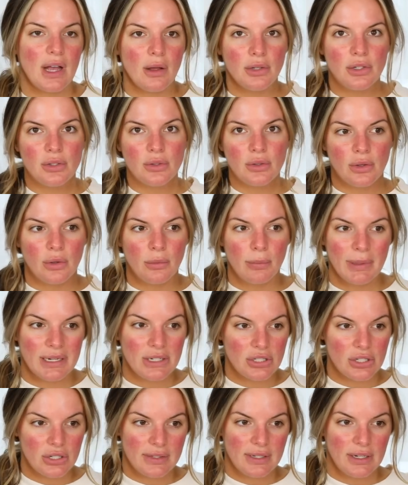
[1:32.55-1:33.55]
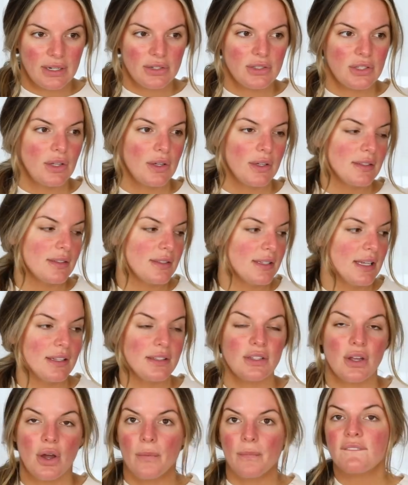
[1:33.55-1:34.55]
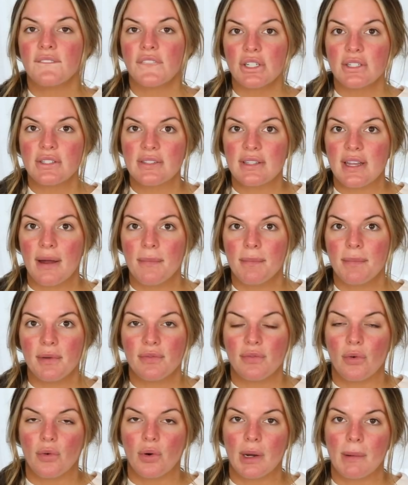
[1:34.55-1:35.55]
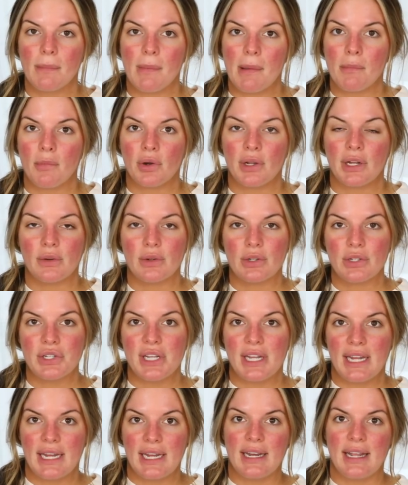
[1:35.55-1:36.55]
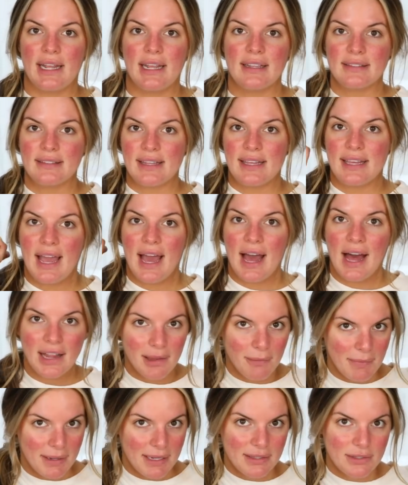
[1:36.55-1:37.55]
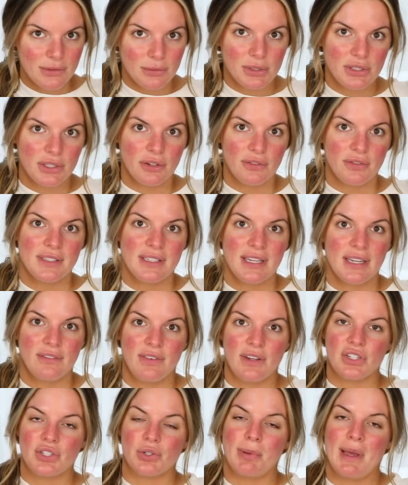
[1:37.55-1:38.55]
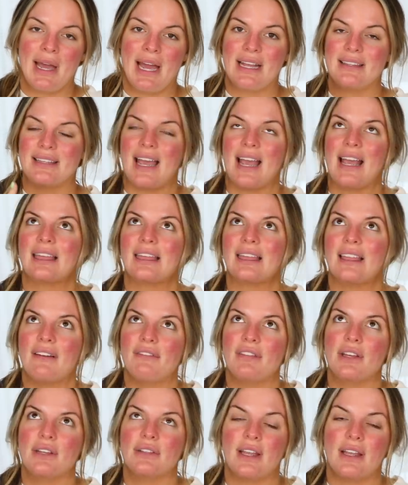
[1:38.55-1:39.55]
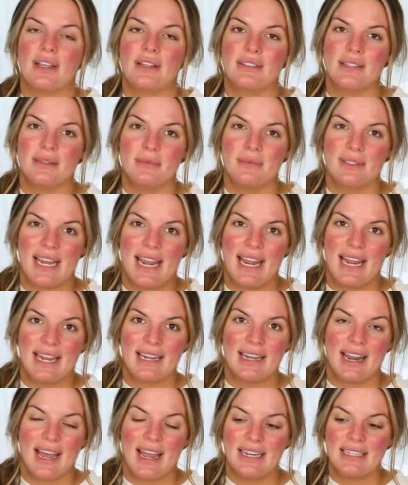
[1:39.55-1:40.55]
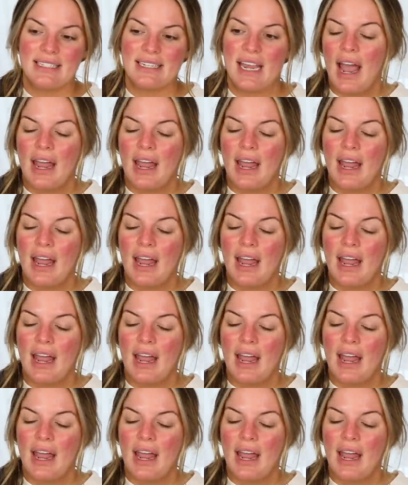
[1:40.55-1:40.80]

I'll do little pictures here so you can see. So first step for my morning routine is the Elemis Resurfacing Facial Pads. I love those. I use them day and night.